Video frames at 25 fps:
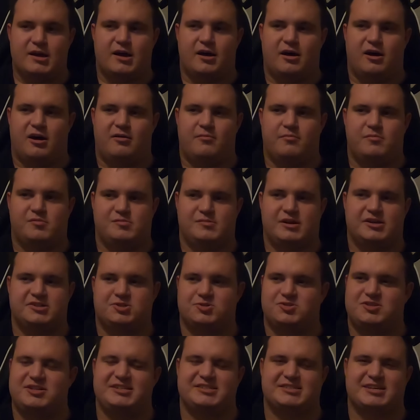
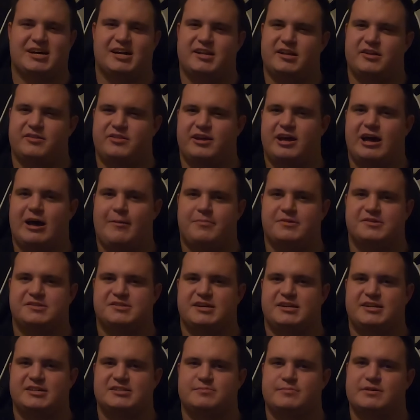SUTs kind of did the
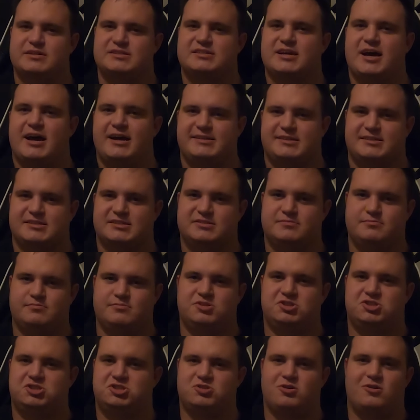opposite. As
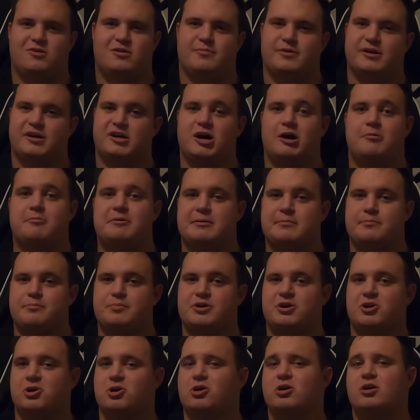midsize started becoming
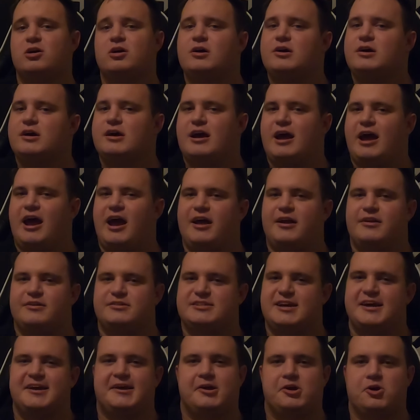bigger and
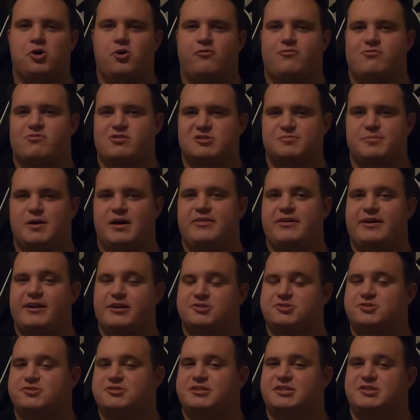taking over the spot that
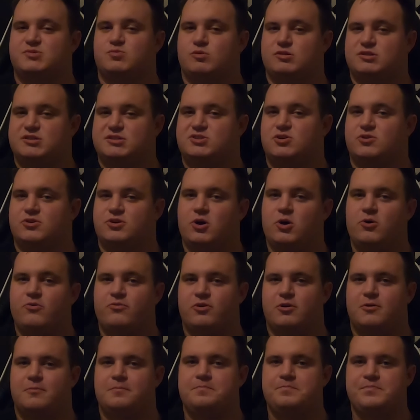SUTs once took
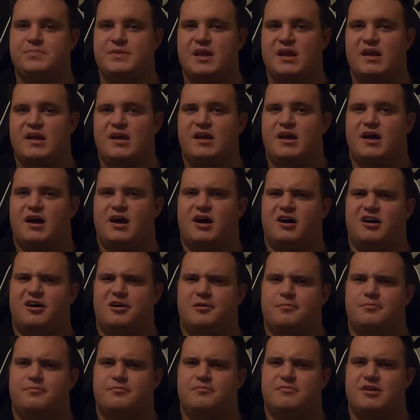over,
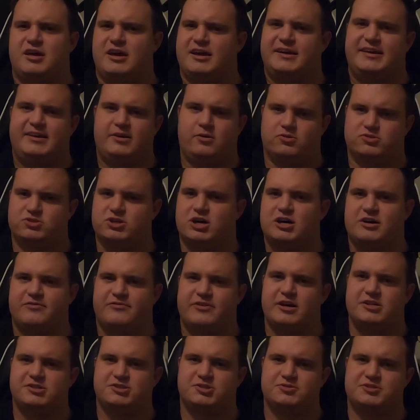it killed off
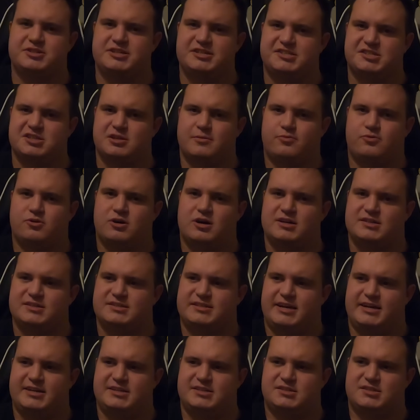SUTs in the
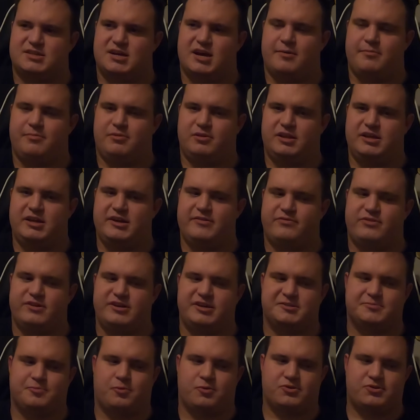process. I believe
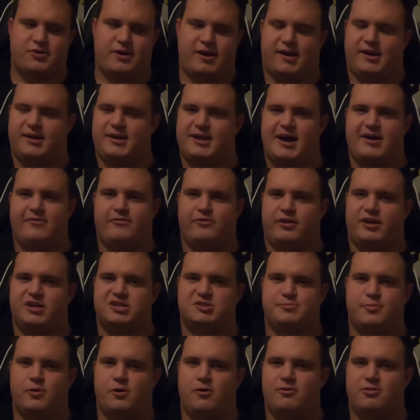the Sport Track and
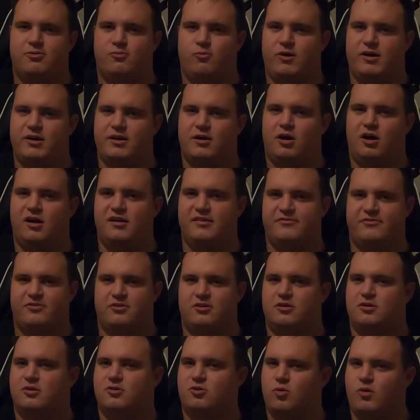Avalanche both went on
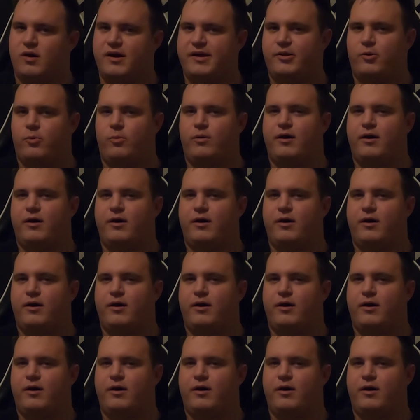for quite a